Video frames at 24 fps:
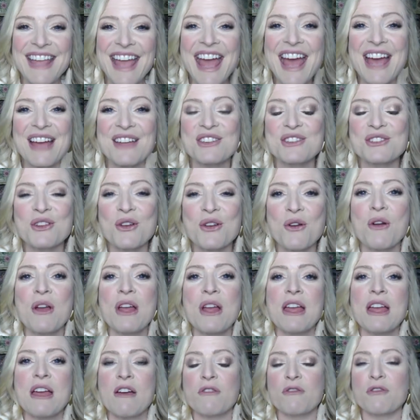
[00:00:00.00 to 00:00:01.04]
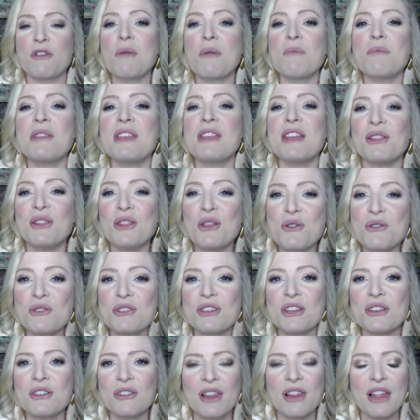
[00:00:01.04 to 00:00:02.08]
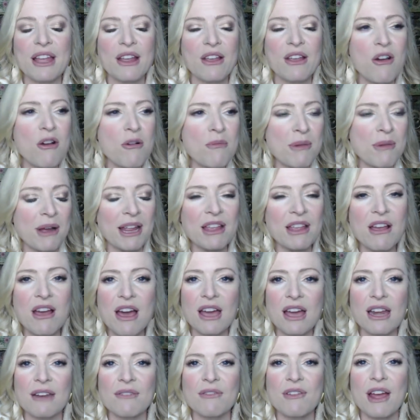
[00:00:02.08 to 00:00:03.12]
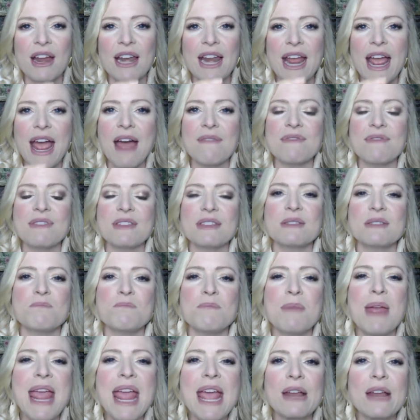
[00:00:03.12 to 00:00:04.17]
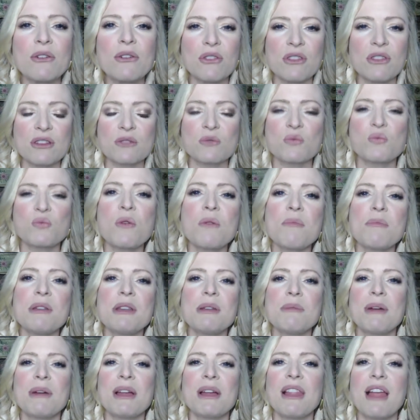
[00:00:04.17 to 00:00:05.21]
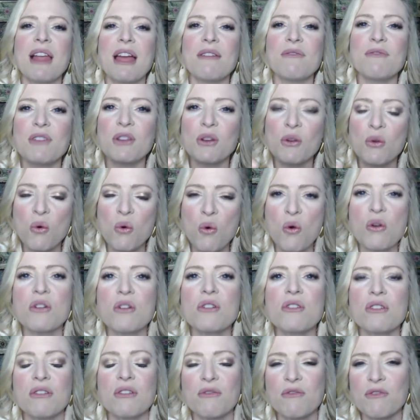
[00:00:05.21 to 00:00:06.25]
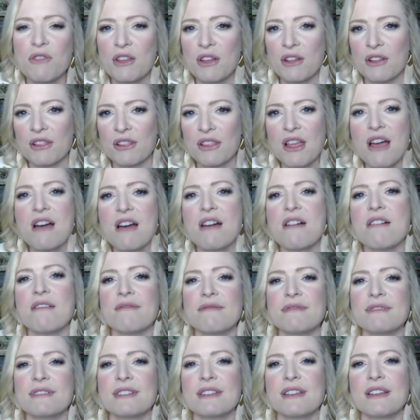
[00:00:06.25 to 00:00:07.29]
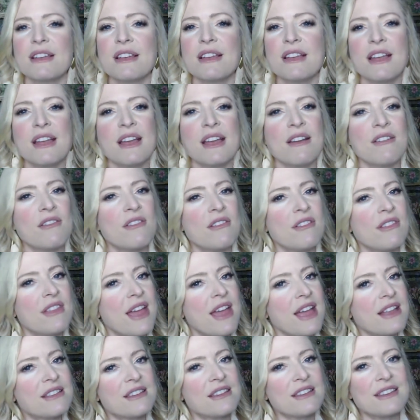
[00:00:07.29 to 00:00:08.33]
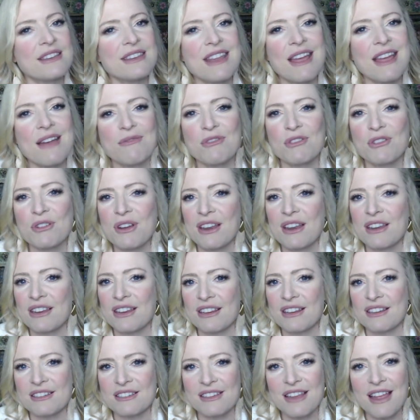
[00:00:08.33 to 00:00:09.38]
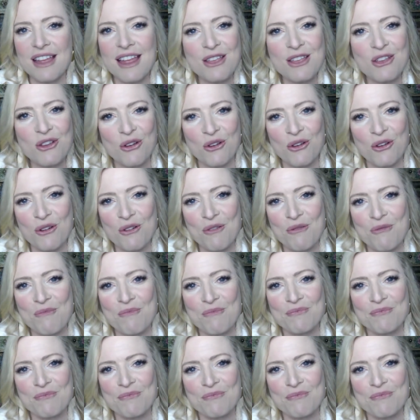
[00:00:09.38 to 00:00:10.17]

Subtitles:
Yeah, so from the illusion, you're like, oh my God, I've got to have this man, this woman in my life in order to feel loved. Well, that's a never-ending cycle.